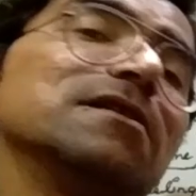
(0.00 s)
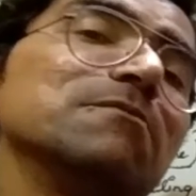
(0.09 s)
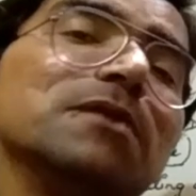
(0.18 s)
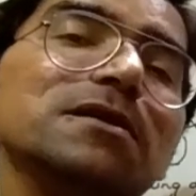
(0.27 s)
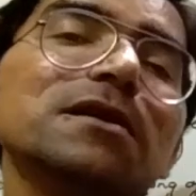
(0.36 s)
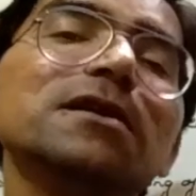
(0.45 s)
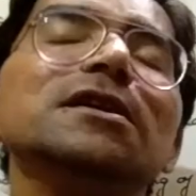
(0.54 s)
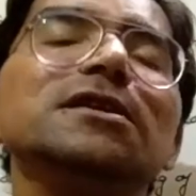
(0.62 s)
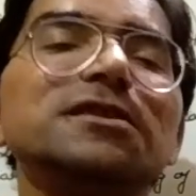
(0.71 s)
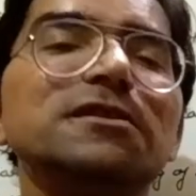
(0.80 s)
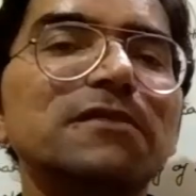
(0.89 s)
her mother,
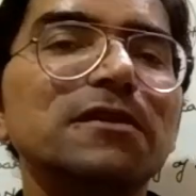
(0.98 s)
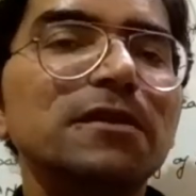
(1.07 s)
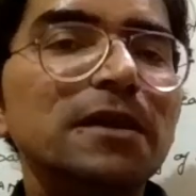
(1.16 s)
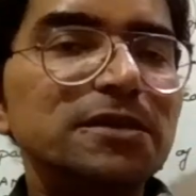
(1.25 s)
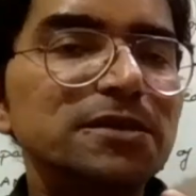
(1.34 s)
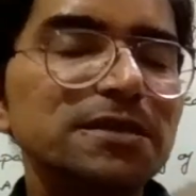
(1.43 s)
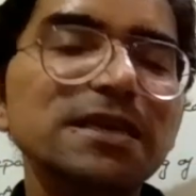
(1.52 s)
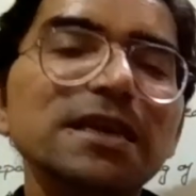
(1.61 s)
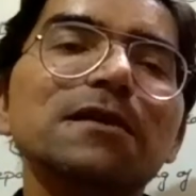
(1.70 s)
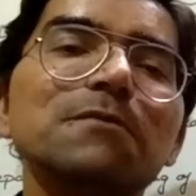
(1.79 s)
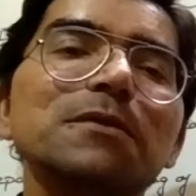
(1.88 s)
she will
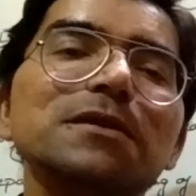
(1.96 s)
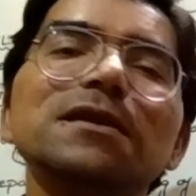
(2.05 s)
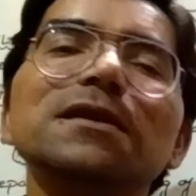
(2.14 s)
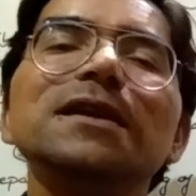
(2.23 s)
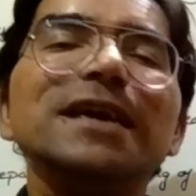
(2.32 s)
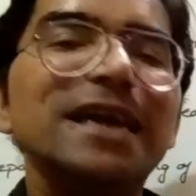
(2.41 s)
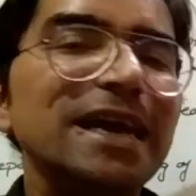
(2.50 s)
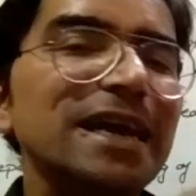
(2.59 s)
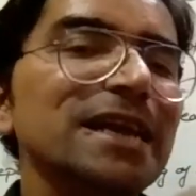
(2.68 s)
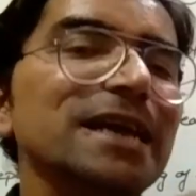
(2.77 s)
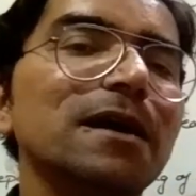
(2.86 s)
see her mother
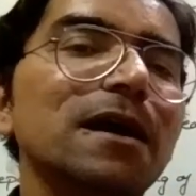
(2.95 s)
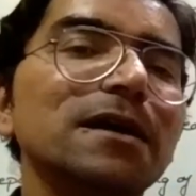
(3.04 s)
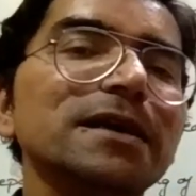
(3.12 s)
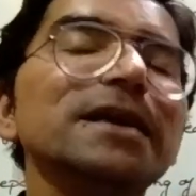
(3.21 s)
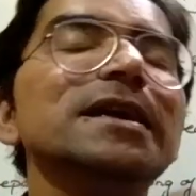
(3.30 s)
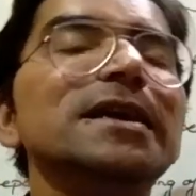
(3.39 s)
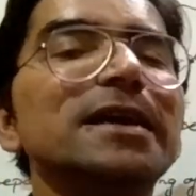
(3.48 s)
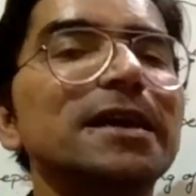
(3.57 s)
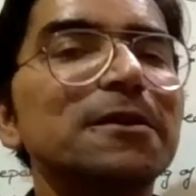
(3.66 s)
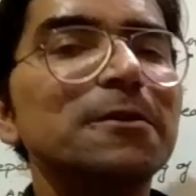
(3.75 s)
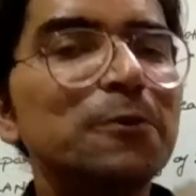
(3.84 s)
hale and hearty,
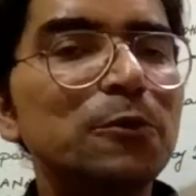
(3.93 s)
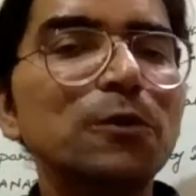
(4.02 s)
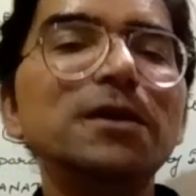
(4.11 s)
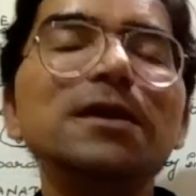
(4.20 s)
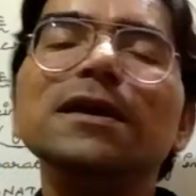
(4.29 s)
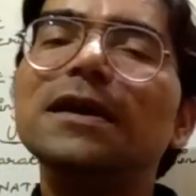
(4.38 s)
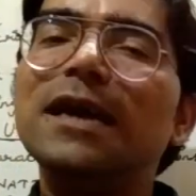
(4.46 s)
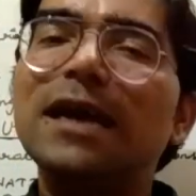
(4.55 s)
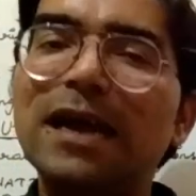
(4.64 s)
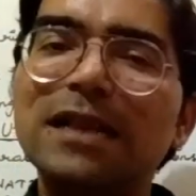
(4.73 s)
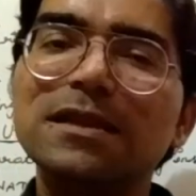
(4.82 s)
in good
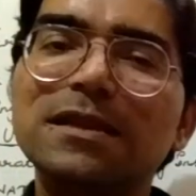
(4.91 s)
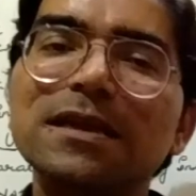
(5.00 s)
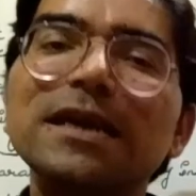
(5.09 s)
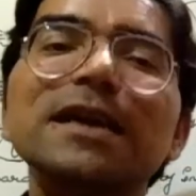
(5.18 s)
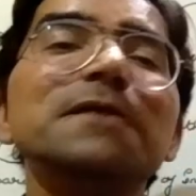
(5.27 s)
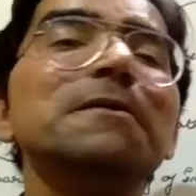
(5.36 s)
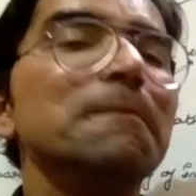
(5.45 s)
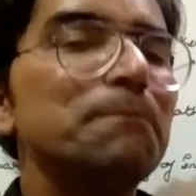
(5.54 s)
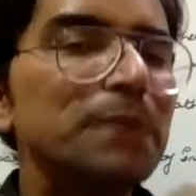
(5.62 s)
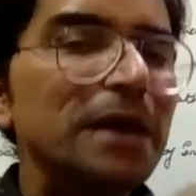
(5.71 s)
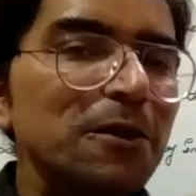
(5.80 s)
health, in
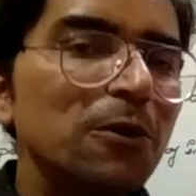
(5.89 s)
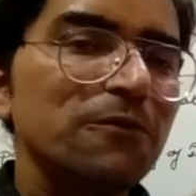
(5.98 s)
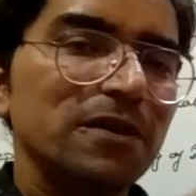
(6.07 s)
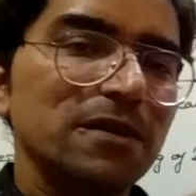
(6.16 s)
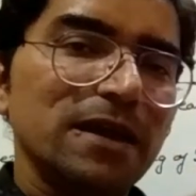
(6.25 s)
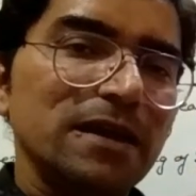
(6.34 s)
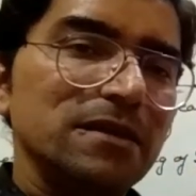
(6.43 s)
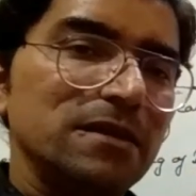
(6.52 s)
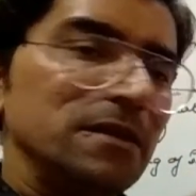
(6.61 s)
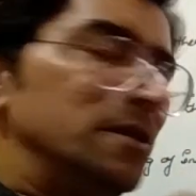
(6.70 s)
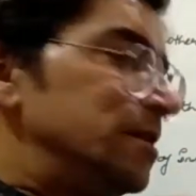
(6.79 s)
pink of her health.